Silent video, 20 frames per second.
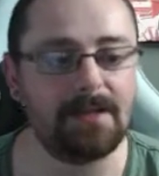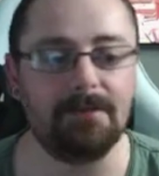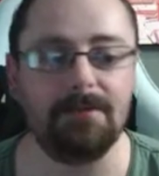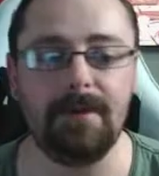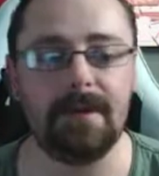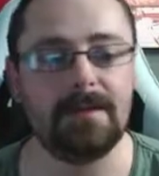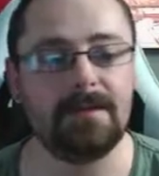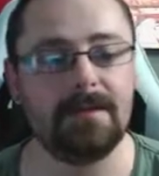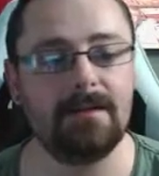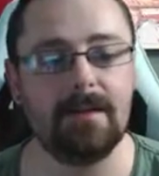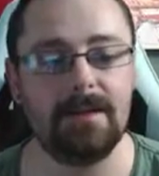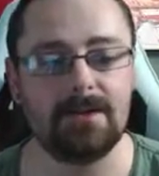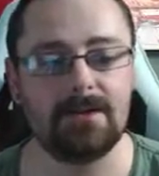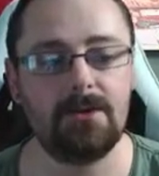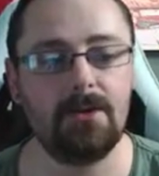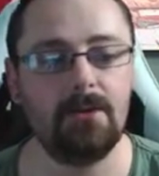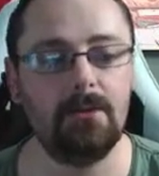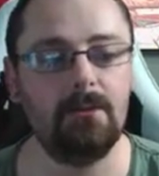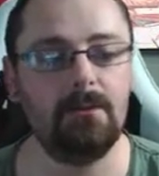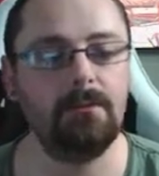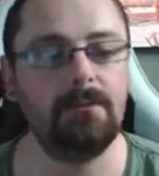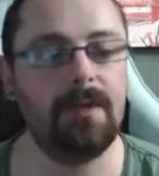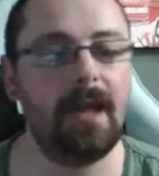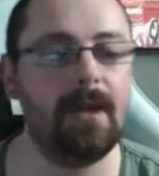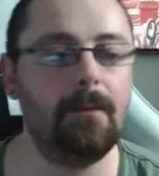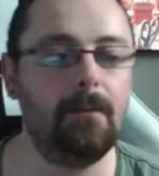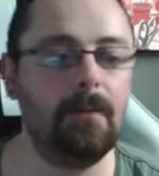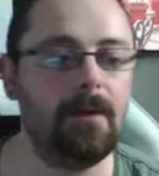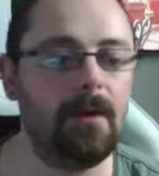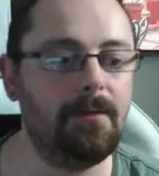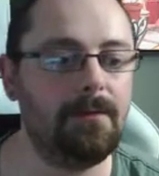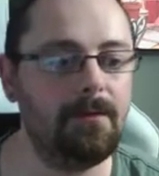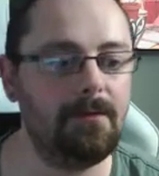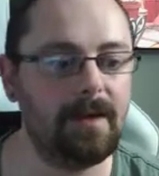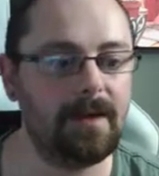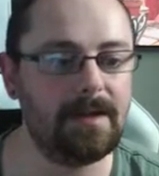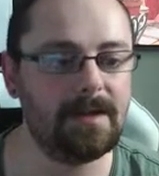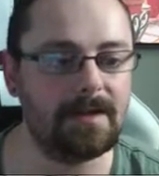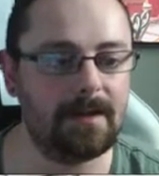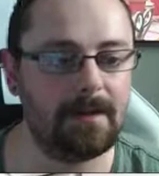Victor is cool. Yeah, we'll go for
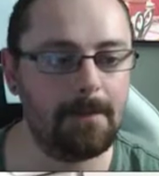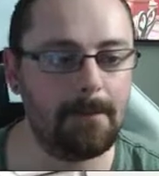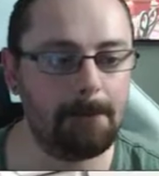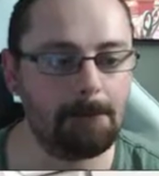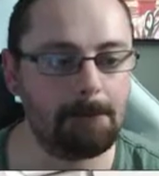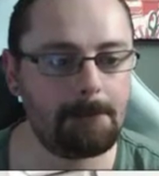Victor.